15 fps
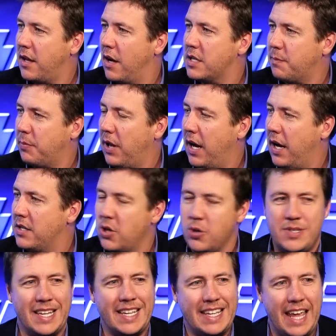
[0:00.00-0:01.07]
those players who
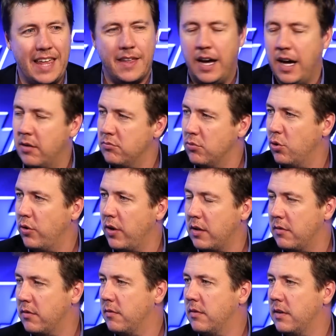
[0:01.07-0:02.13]
together are more
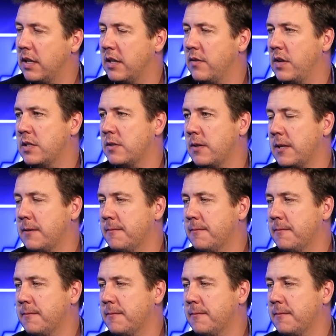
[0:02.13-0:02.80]
than individually?